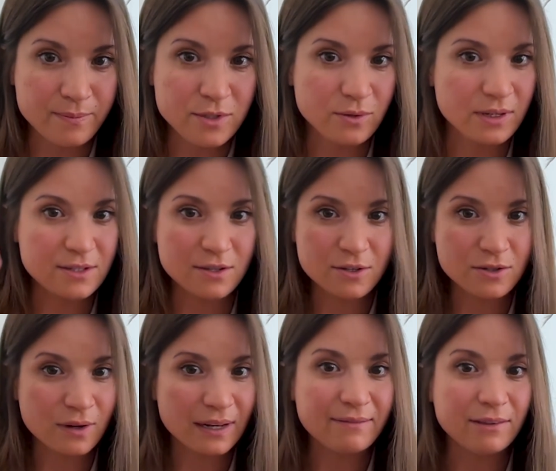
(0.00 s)
So
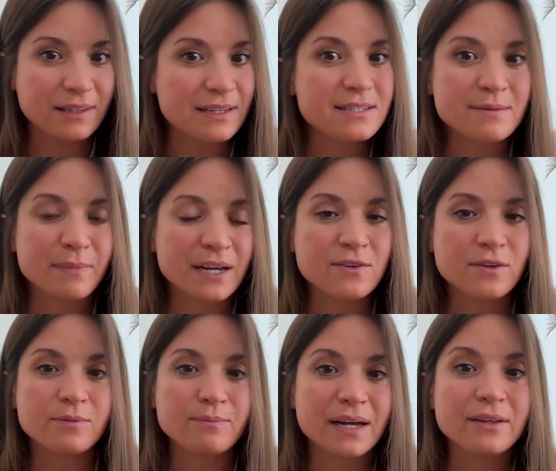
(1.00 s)
testosterone level doesn't
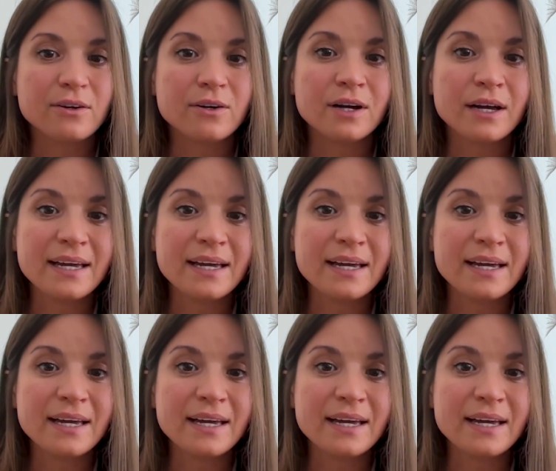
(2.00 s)
matter.